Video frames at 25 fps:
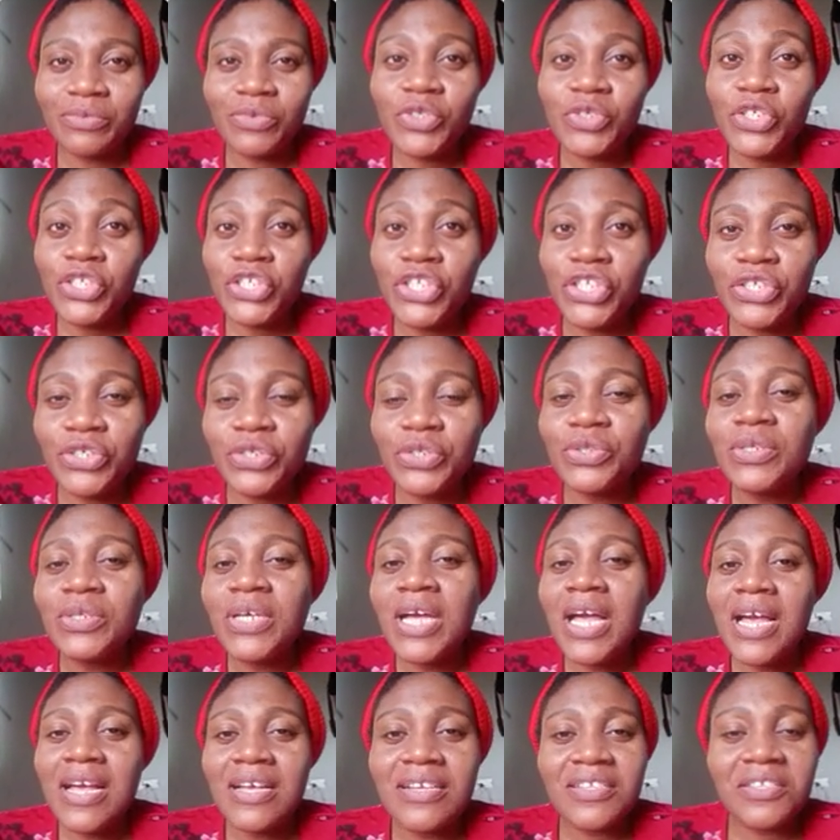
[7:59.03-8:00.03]
you.
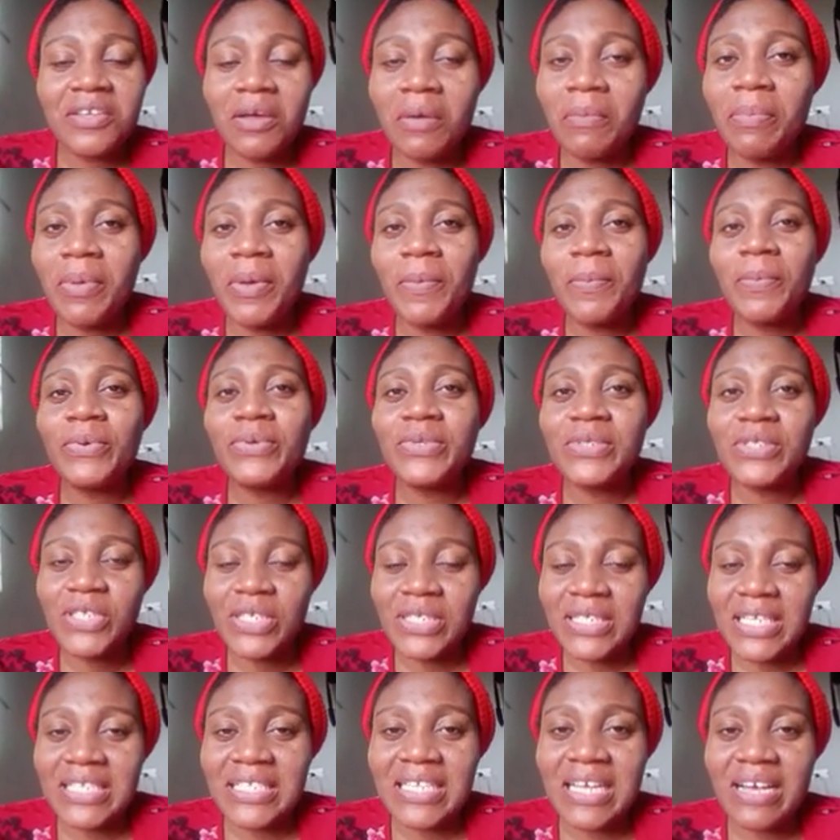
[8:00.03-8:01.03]
Some people,
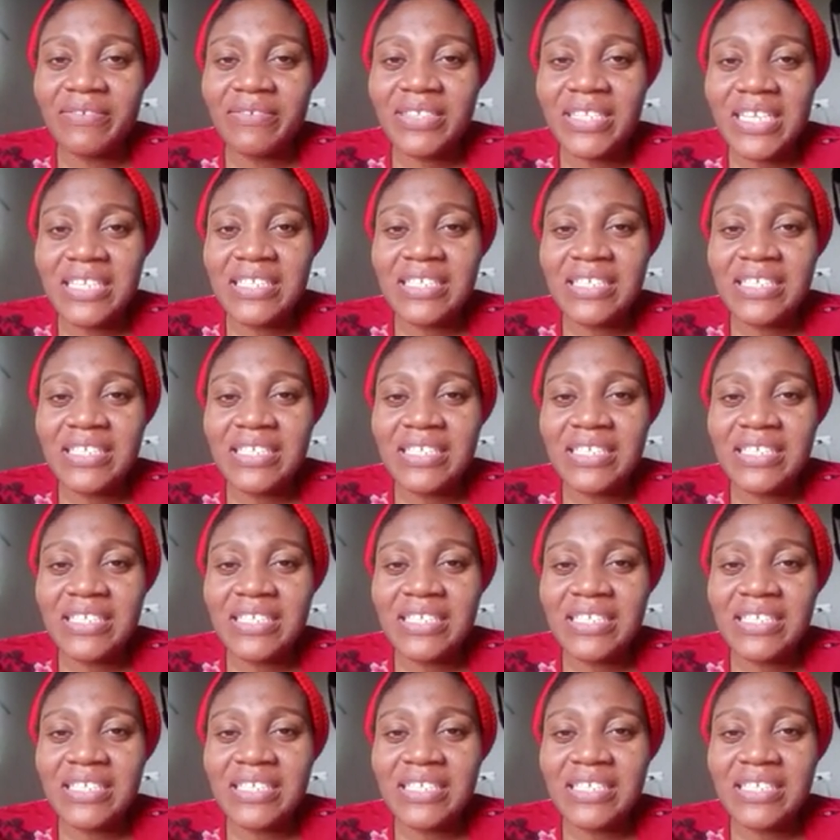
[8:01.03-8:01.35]
just as I've said